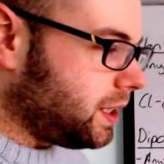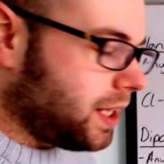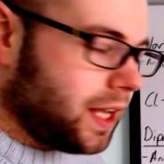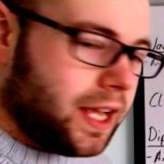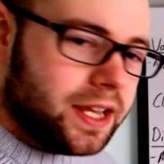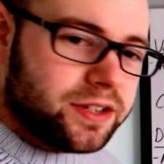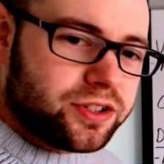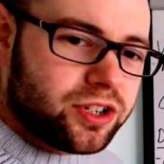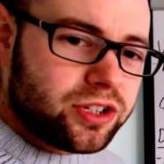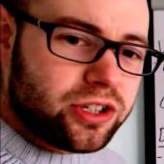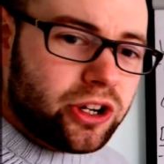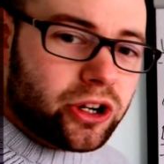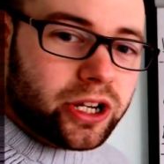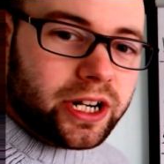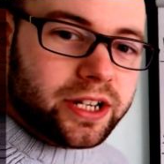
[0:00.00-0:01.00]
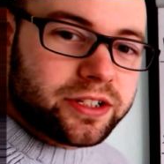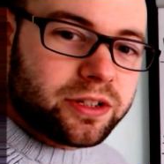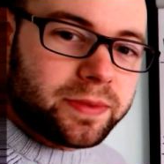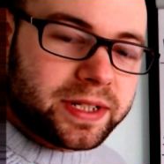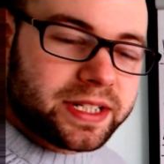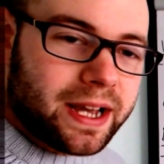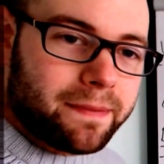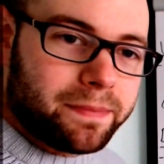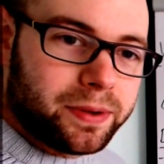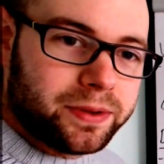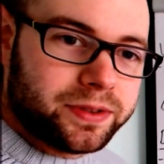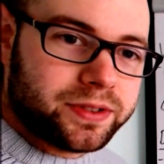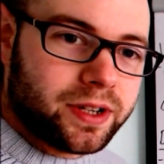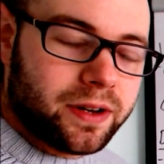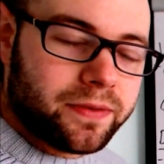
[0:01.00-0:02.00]
is just looking at some
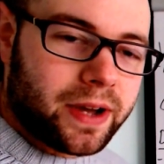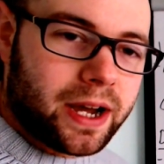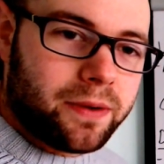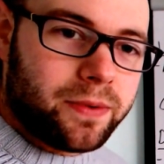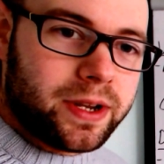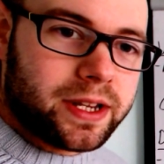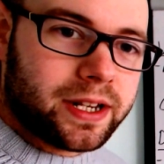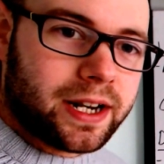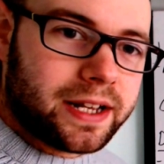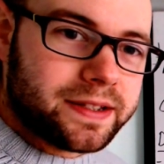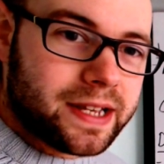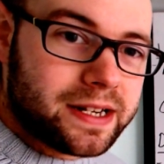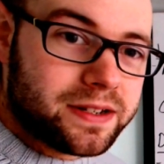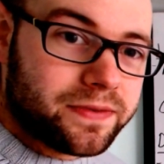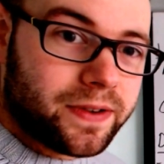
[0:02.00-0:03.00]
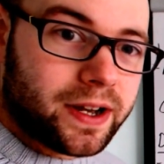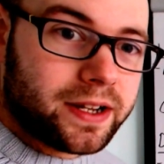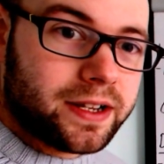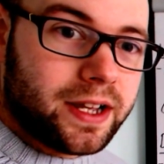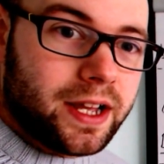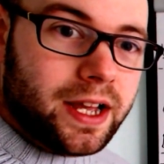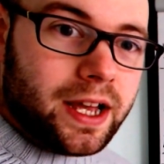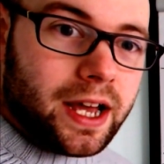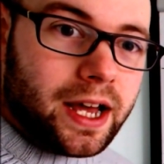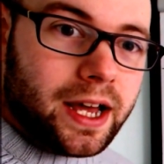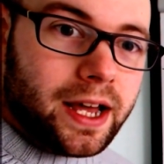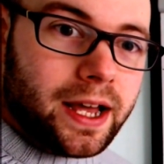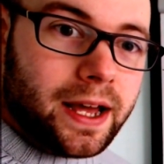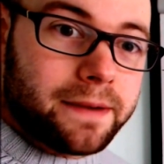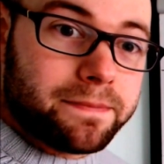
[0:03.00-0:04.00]
examples of how we can identify
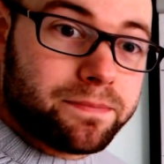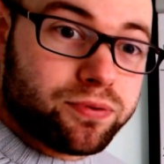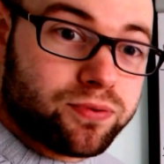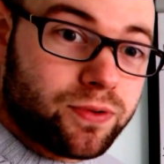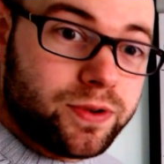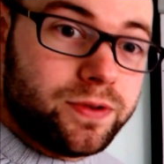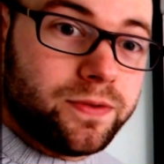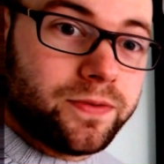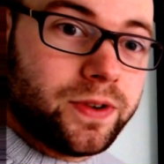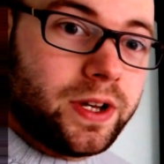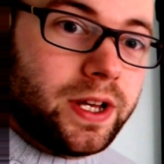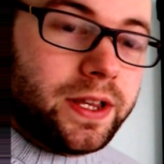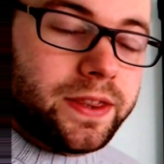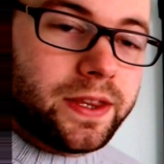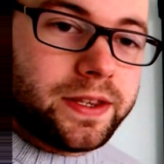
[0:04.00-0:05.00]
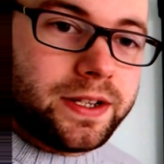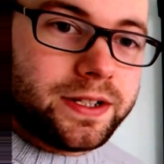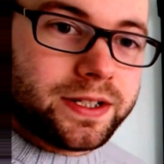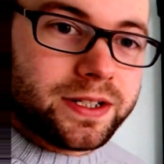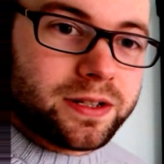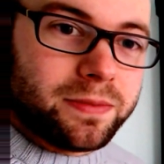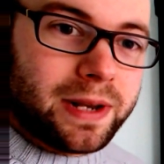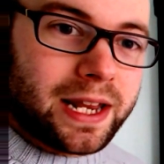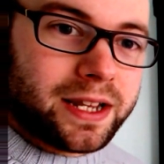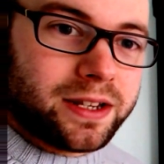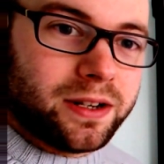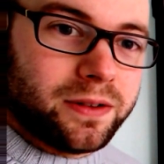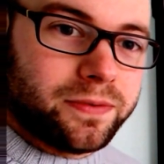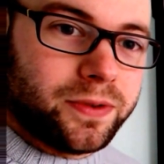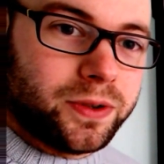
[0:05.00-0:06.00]
and prove that these
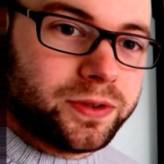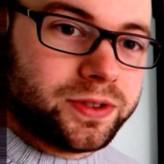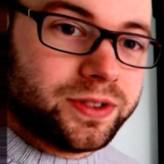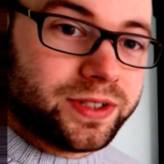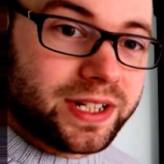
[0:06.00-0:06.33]
intermolecular forces